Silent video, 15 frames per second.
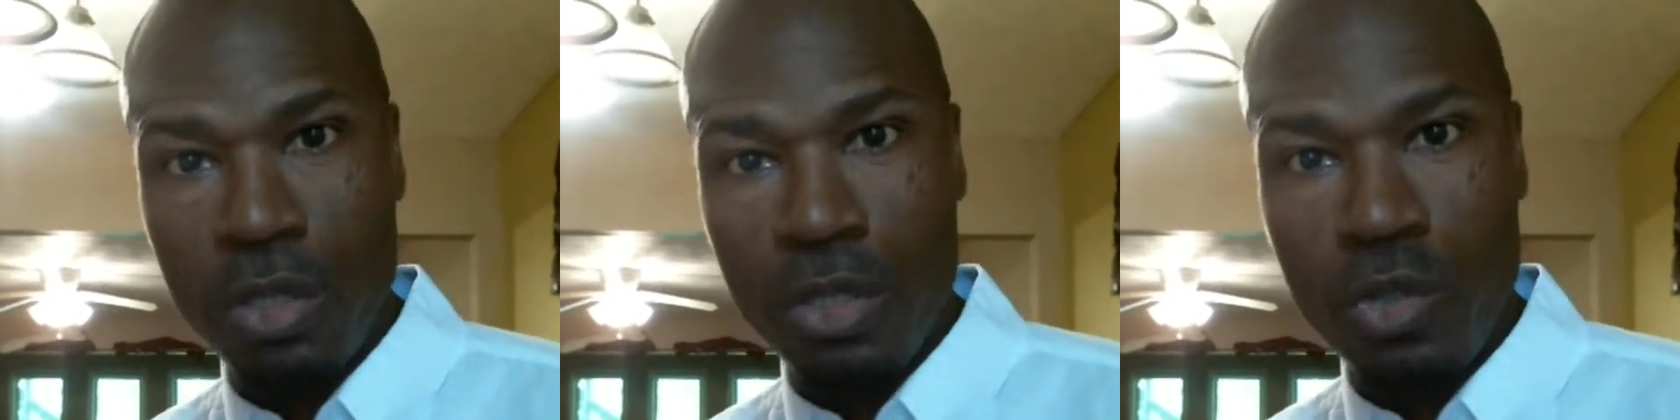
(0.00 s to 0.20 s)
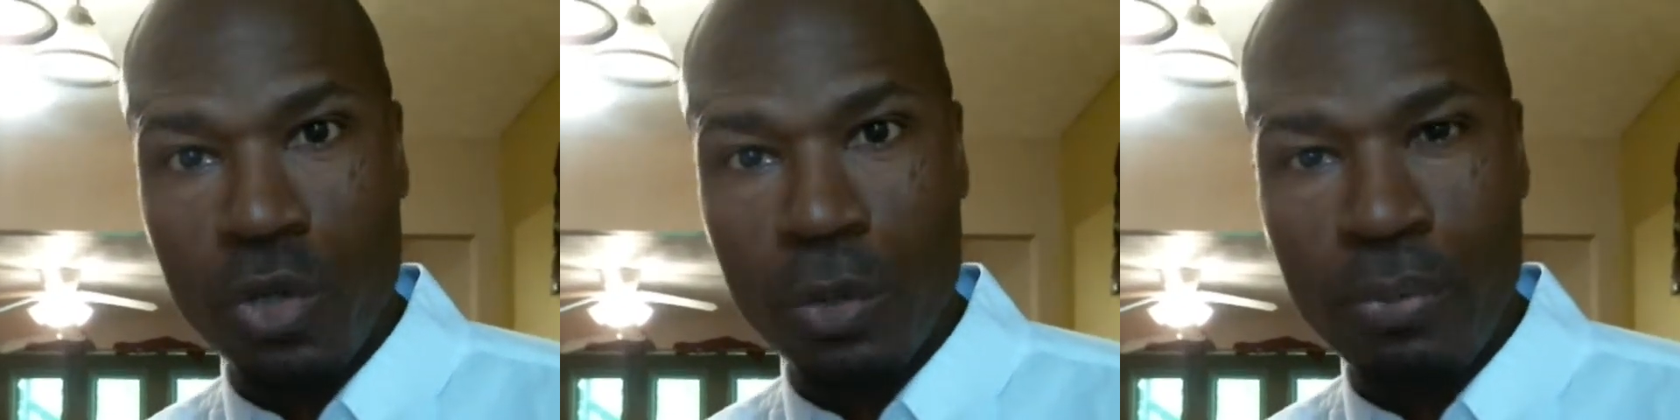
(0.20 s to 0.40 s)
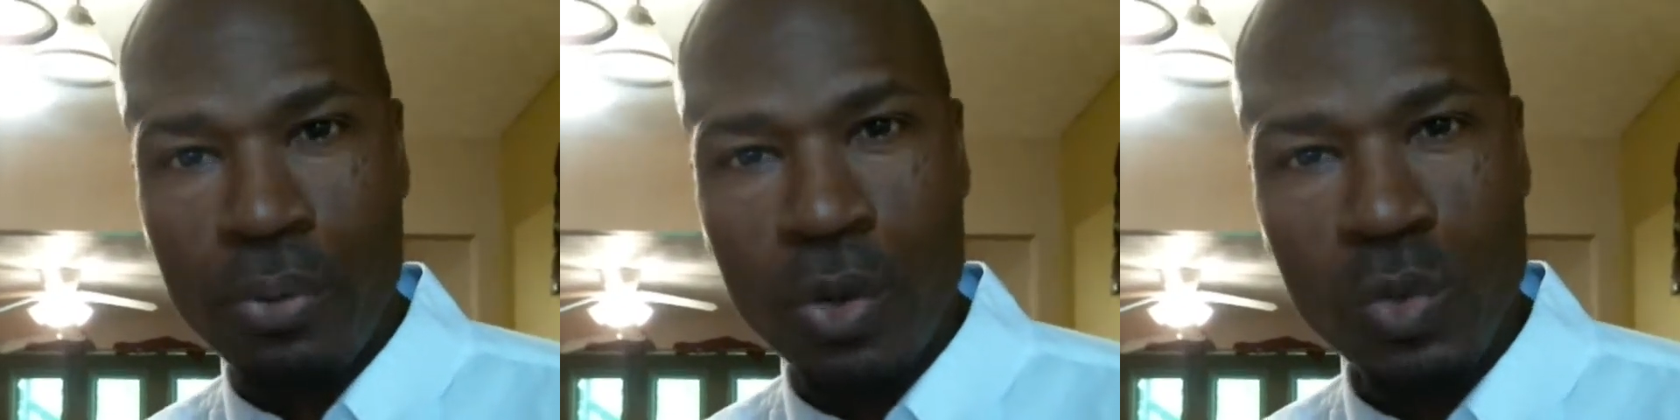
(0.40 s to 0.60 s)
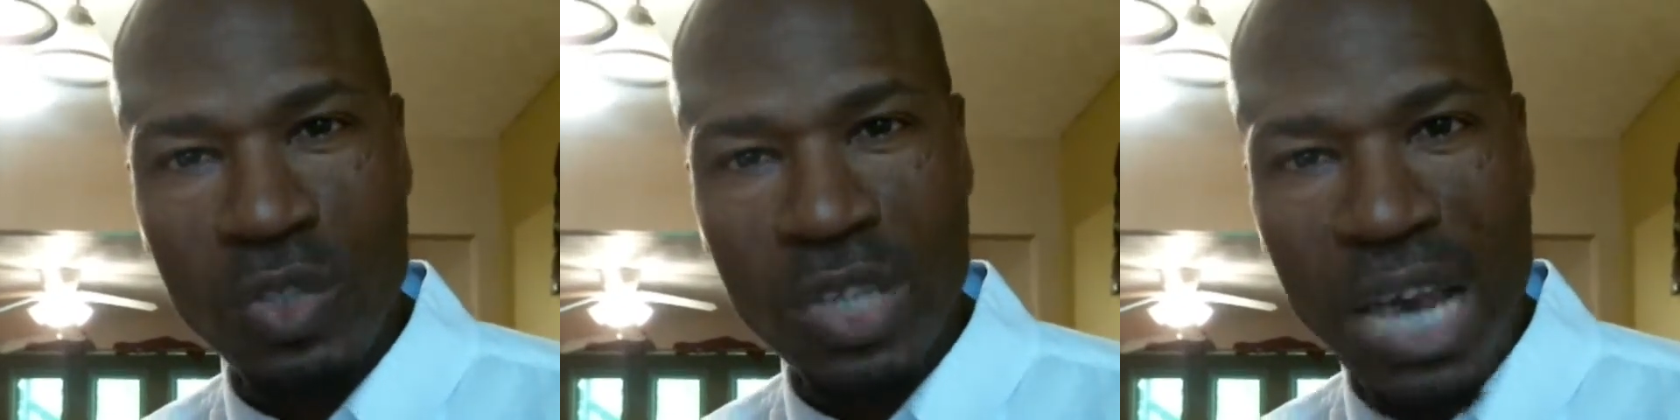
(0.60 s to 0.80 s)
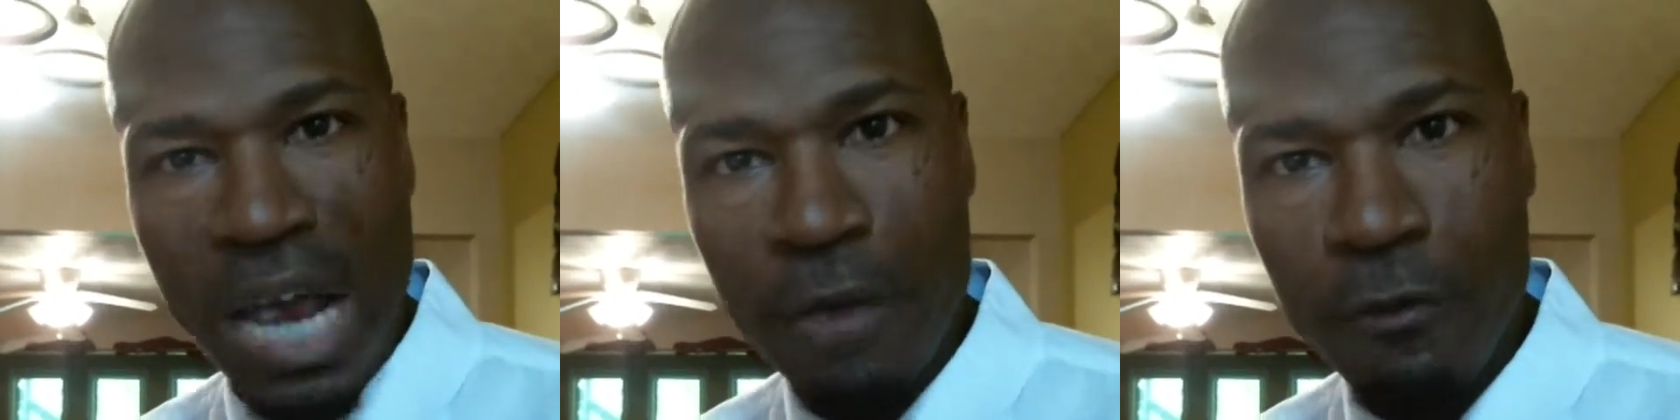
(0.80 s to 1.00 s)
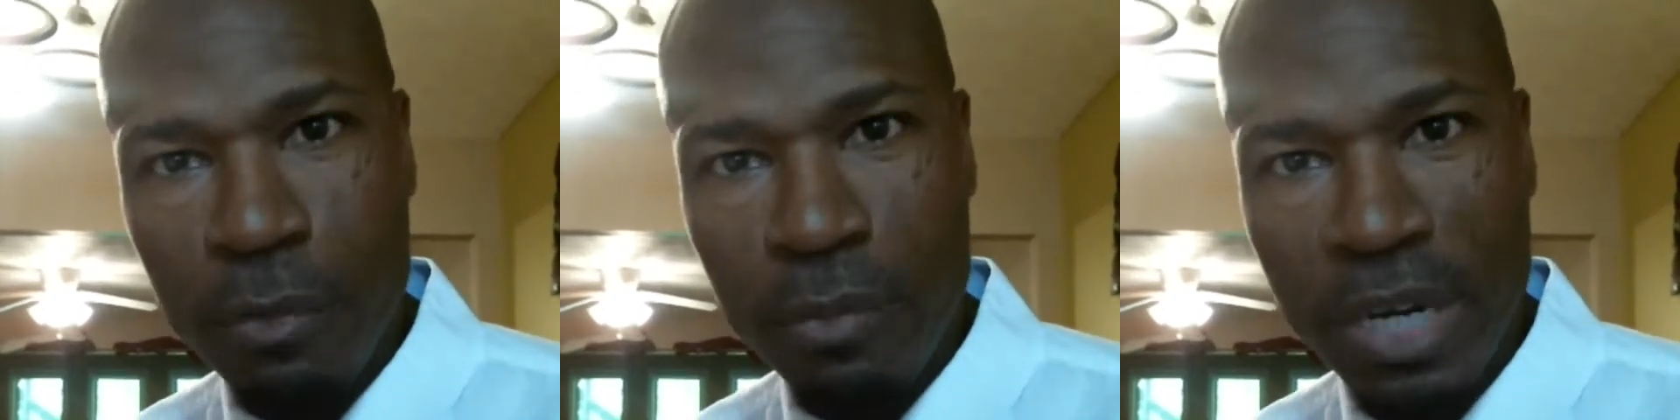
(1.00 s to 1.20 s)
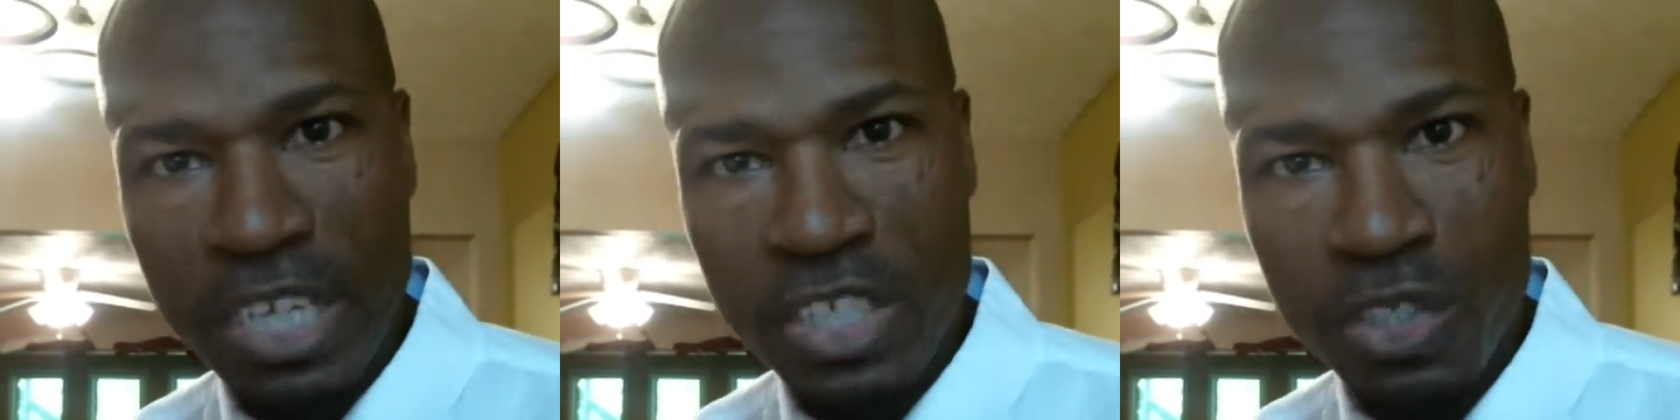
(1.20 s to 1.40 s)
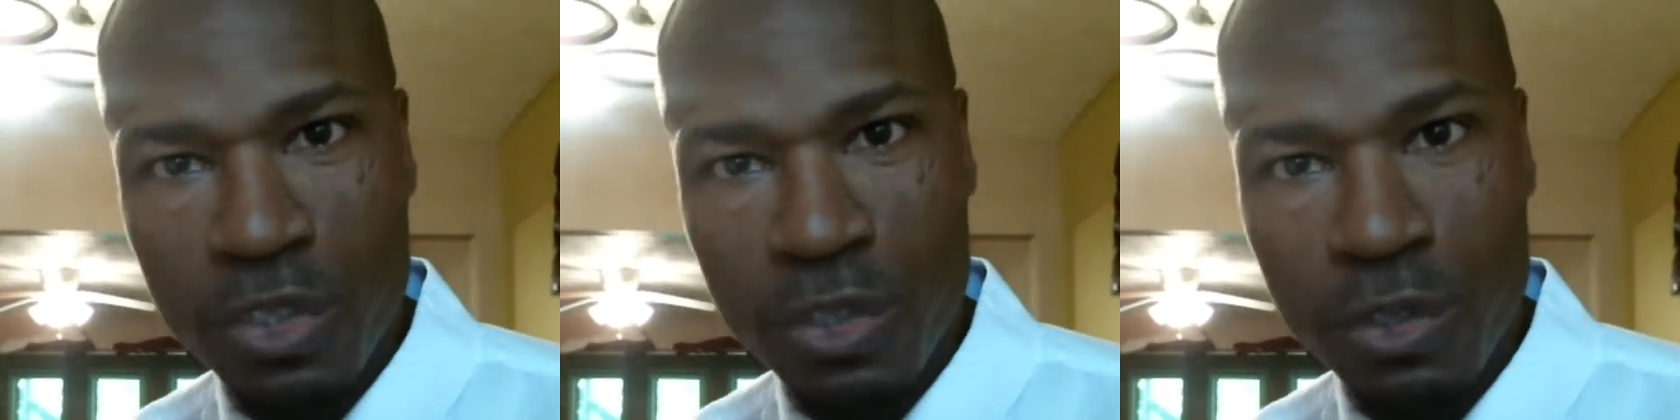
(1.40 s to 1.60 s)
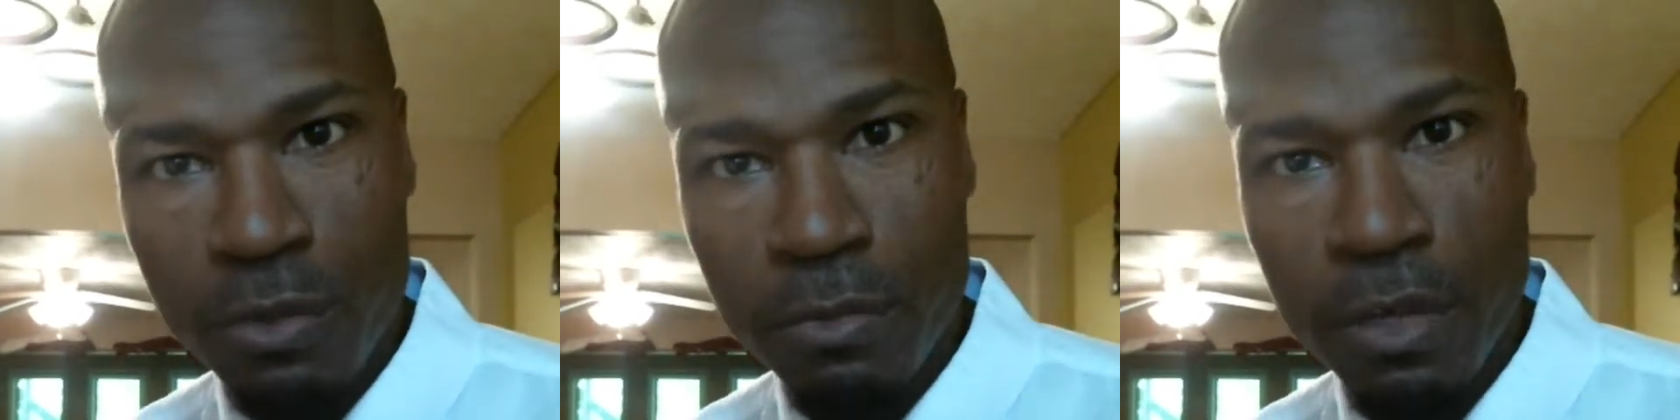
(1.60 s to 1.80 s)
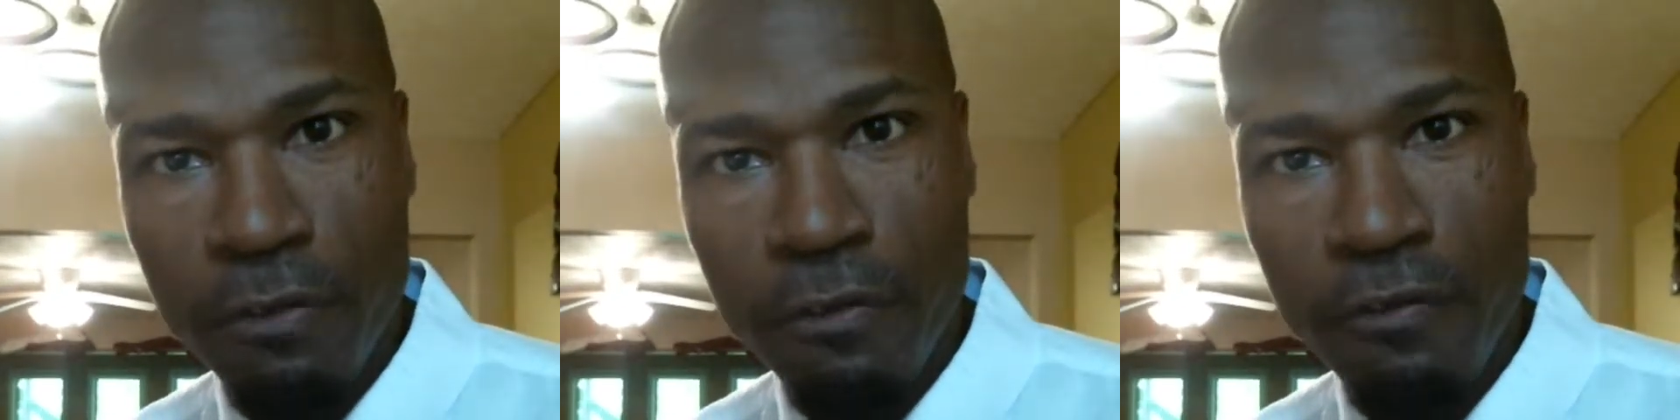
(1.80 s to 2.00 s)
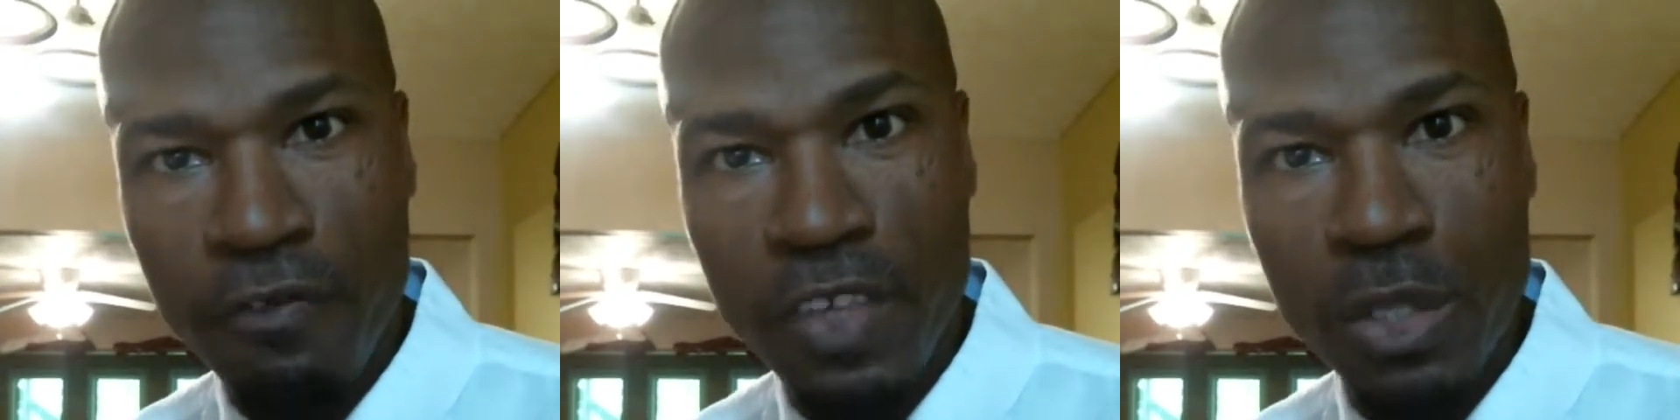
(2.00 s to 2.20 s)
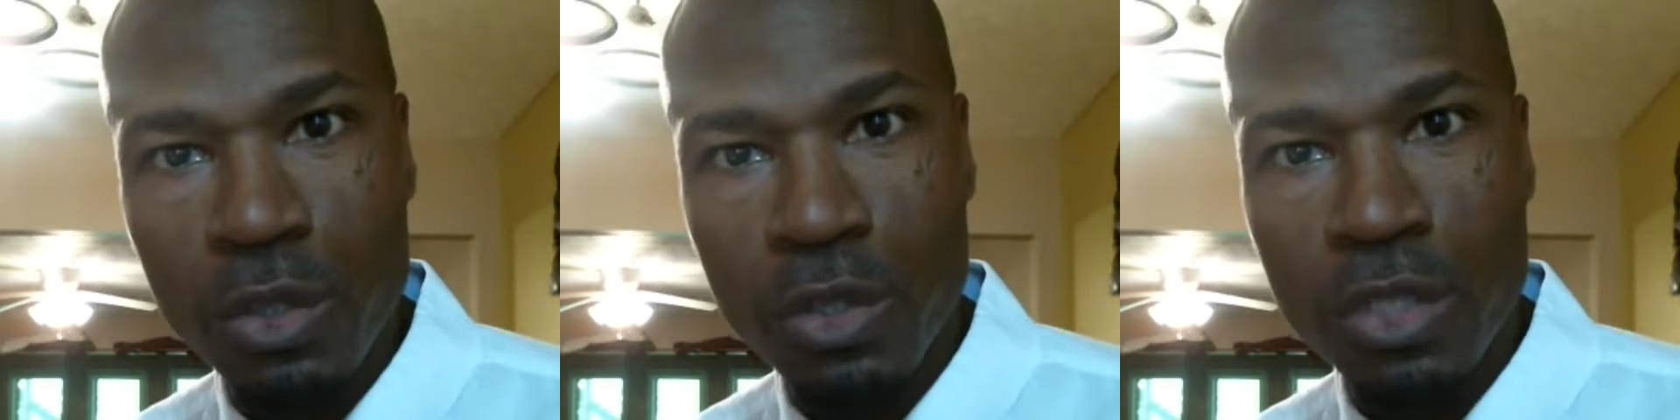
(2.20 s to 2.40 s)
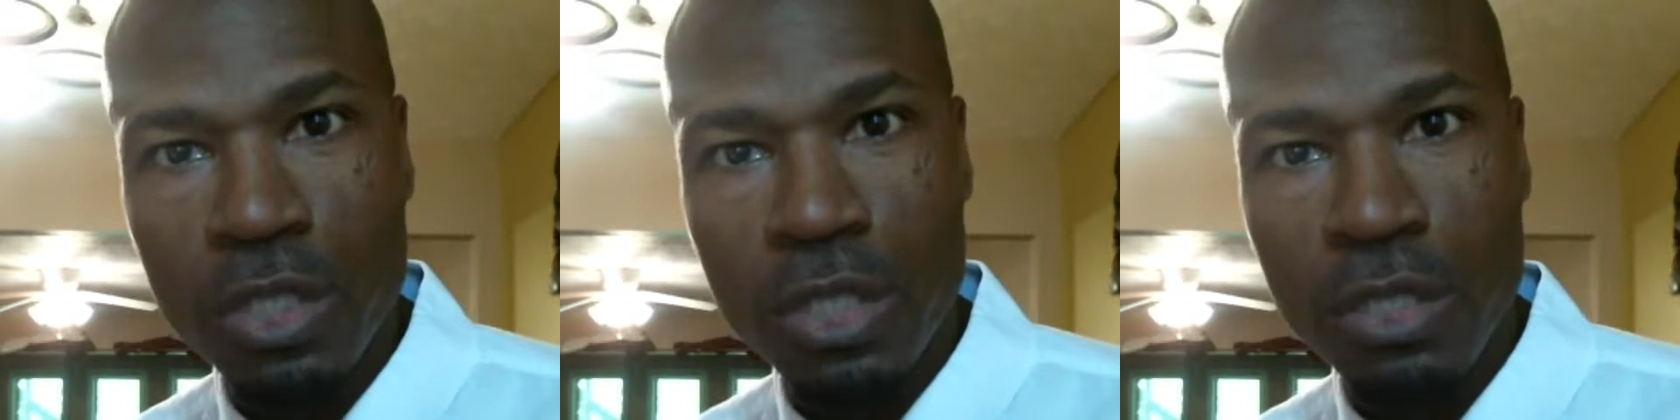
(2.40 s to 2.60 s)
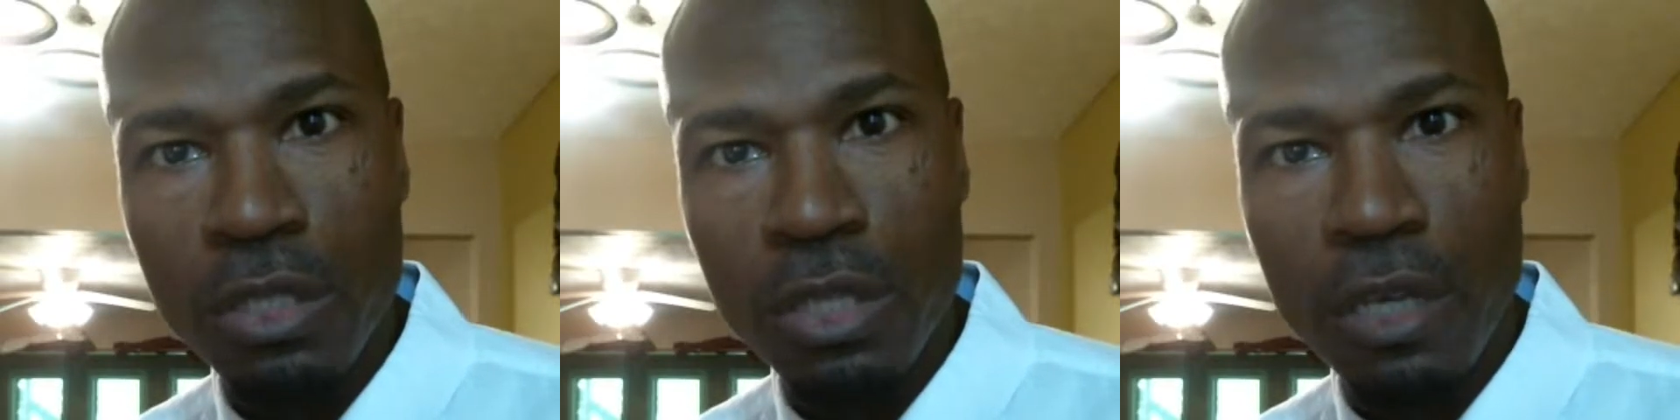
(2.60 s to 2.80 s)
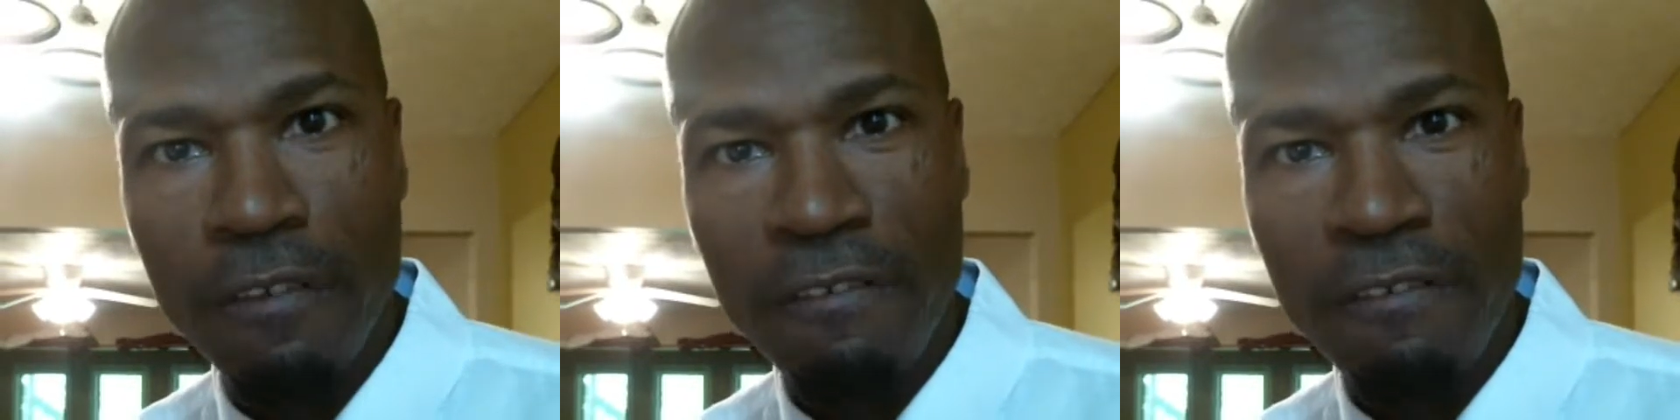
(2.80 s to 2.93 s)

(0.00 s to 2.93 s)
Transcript: You approach affirmations from a feel good